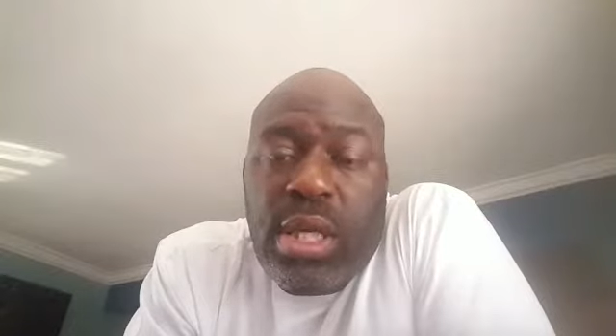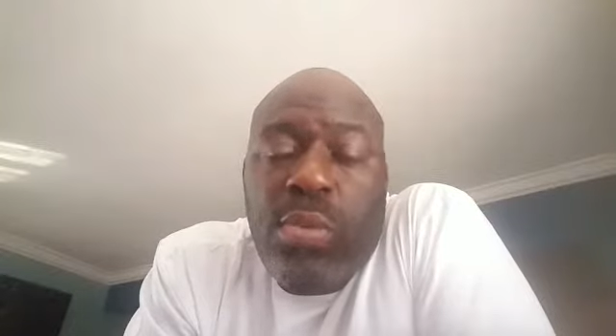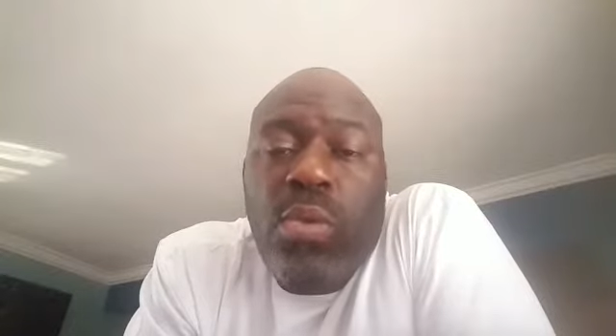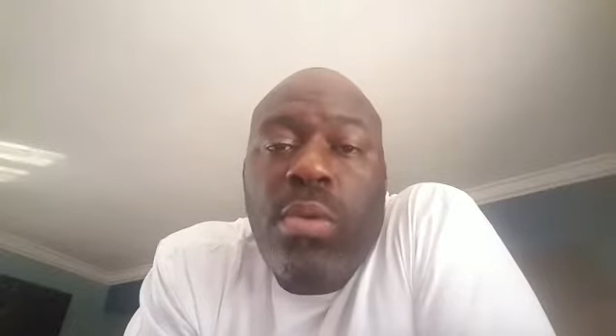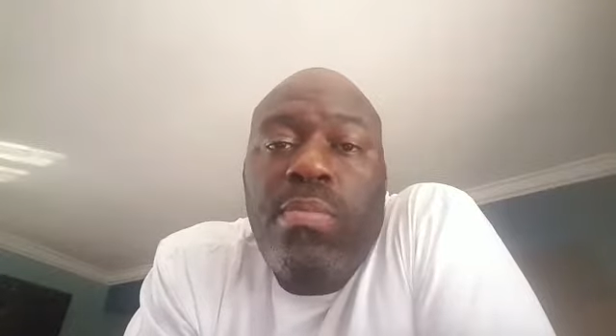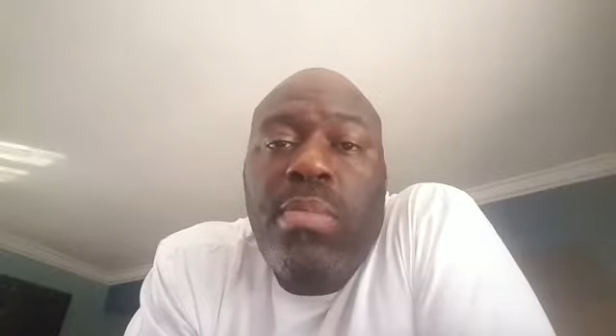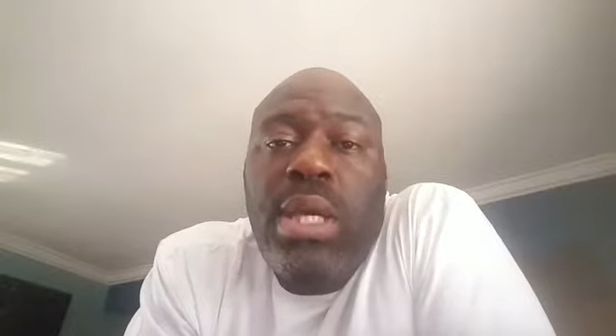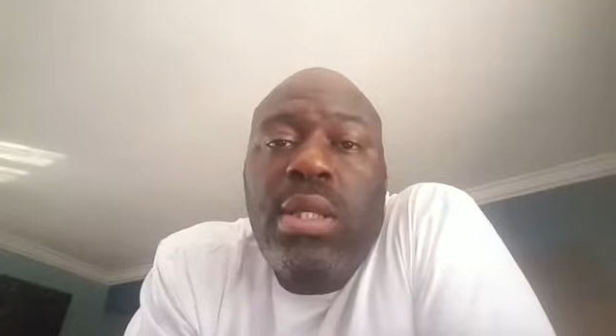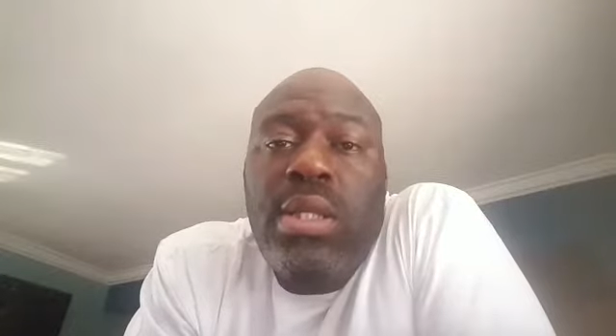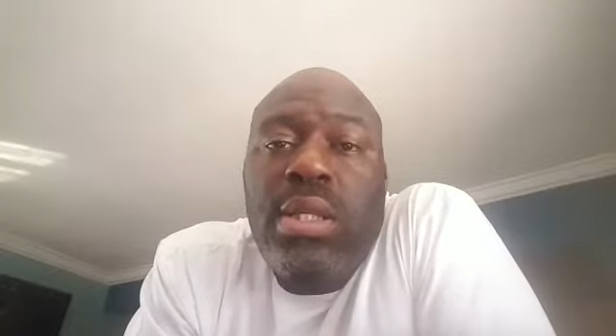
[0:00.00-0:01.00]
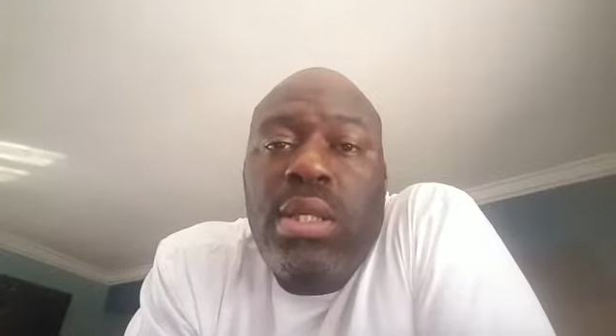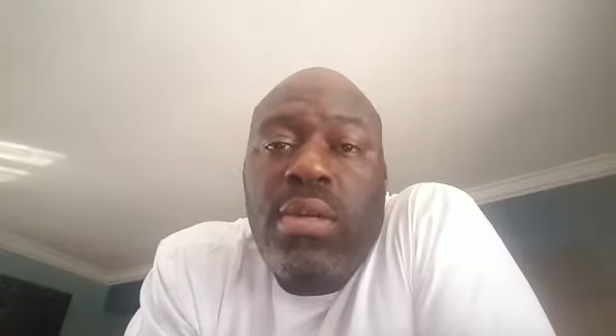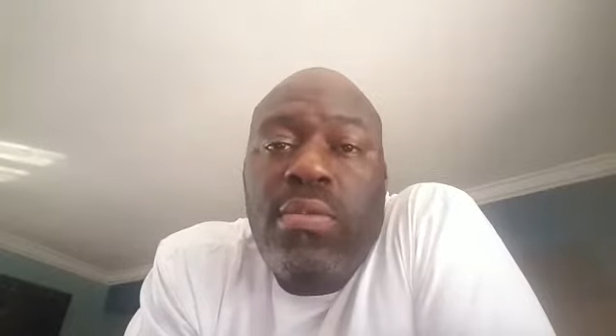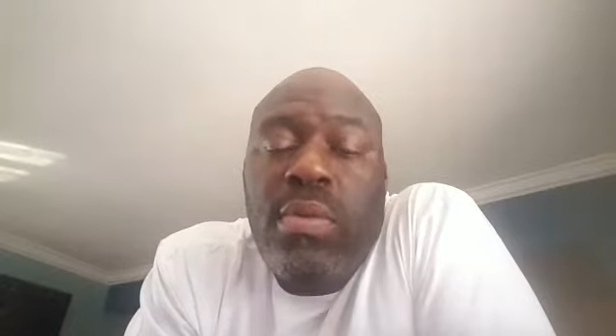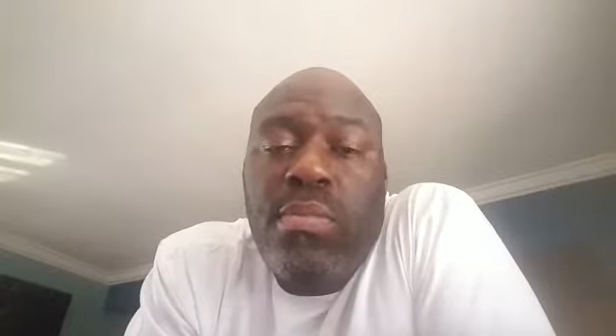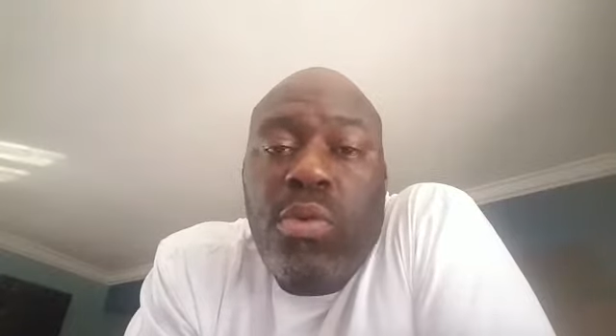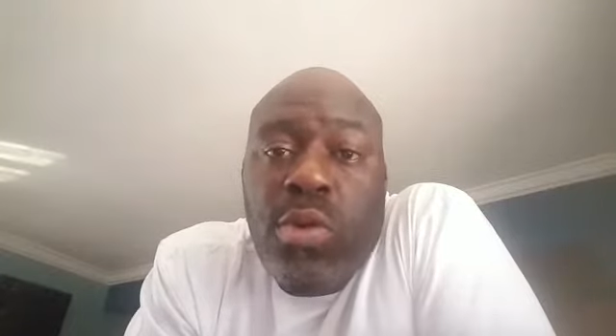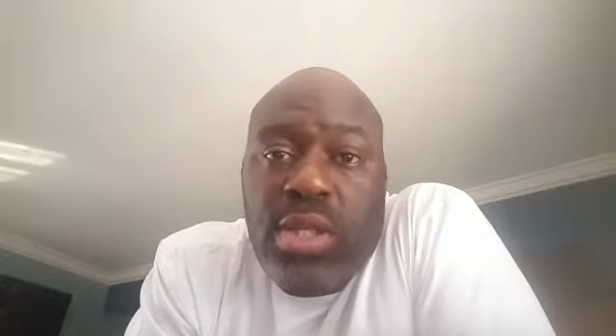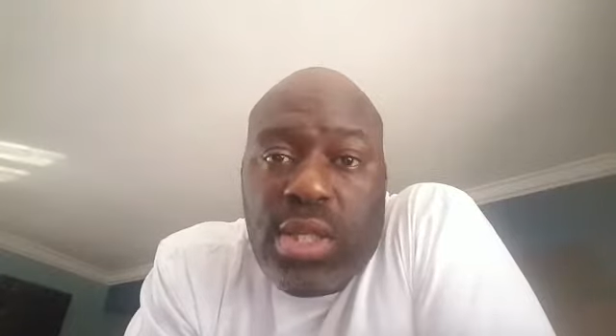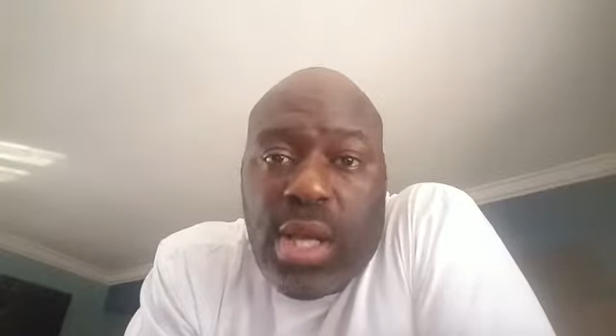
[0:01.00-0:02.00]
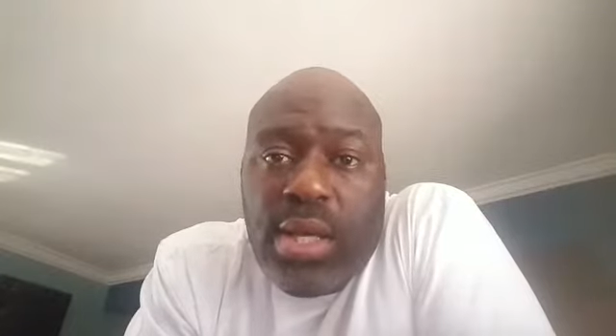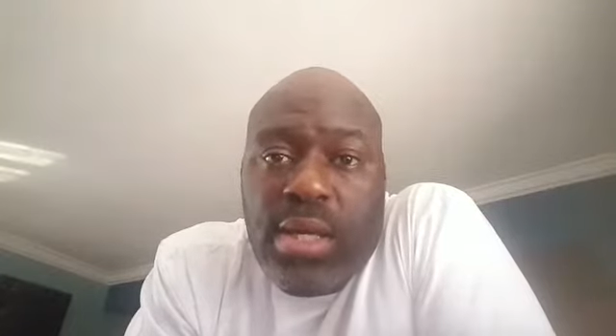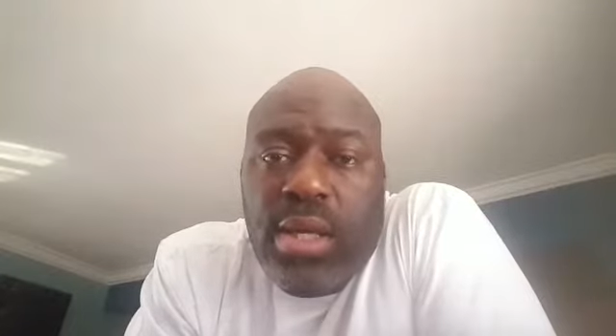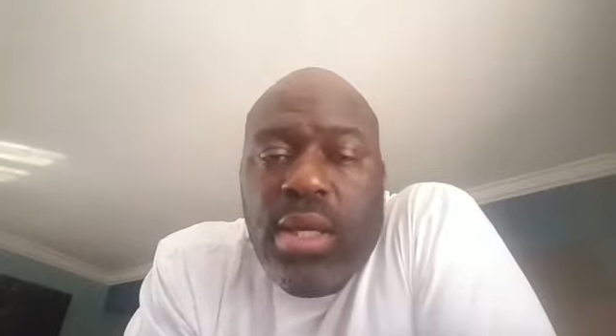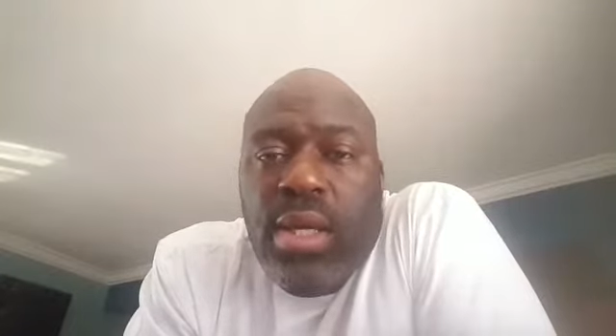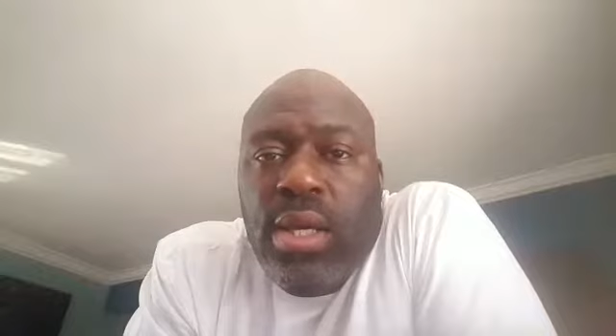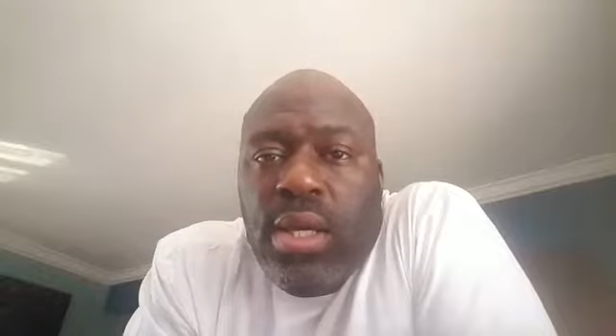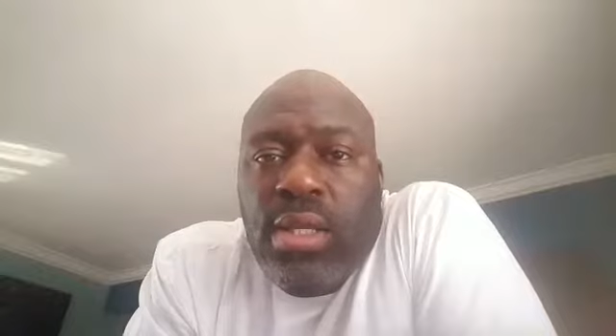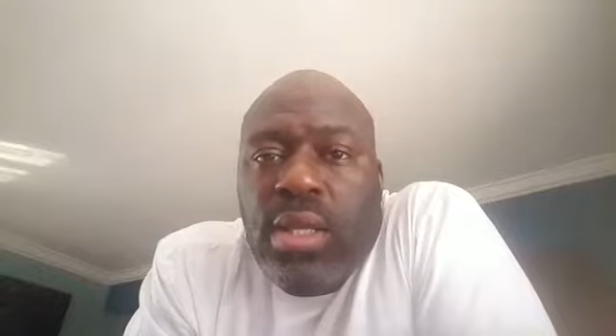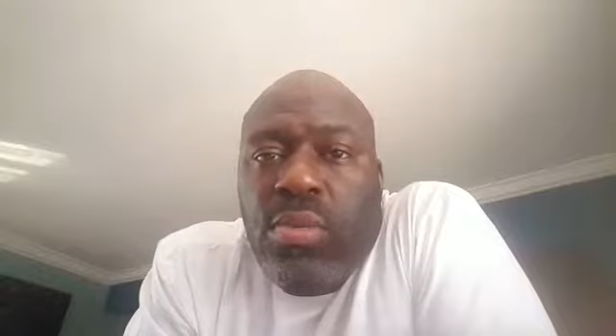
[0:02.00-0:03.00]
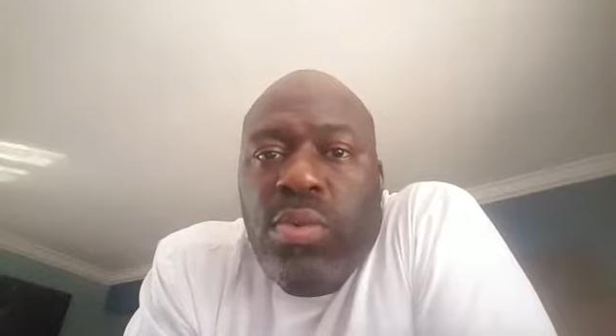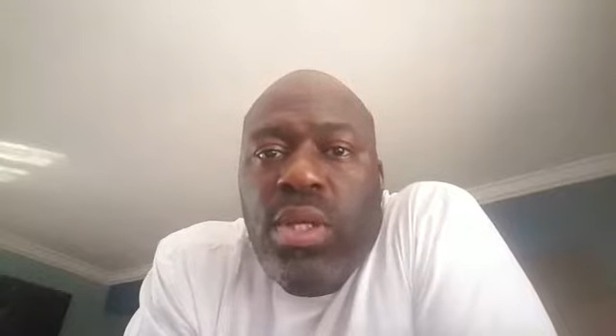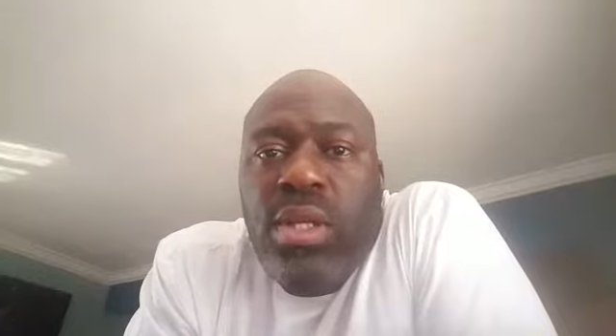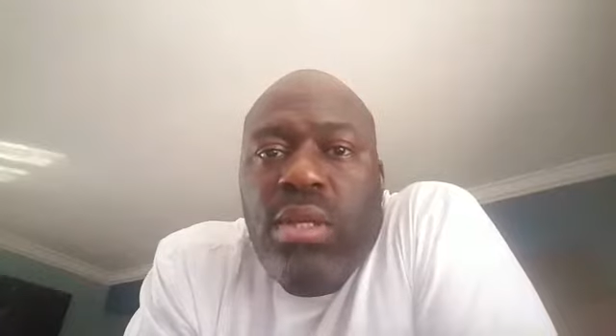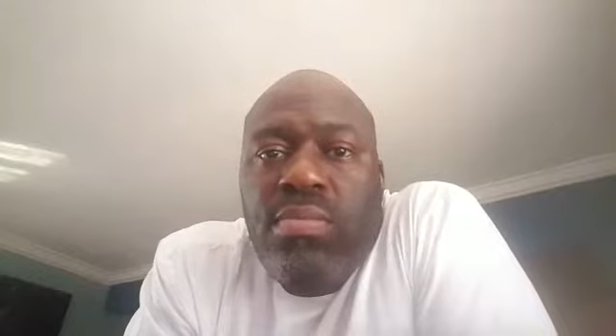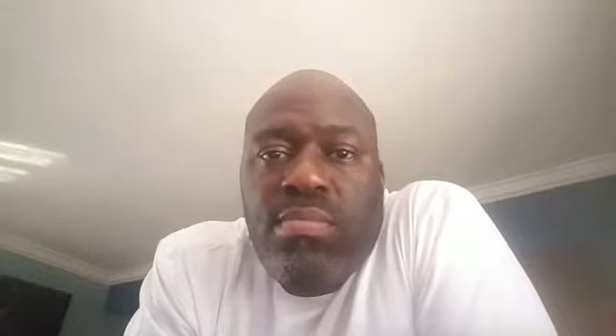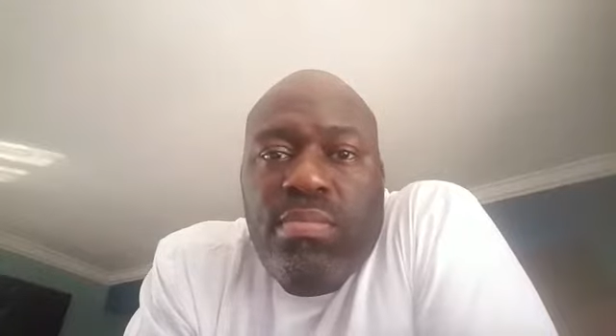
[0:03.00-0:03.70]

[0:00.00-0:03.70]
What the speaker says: and what makes it even more sad is that we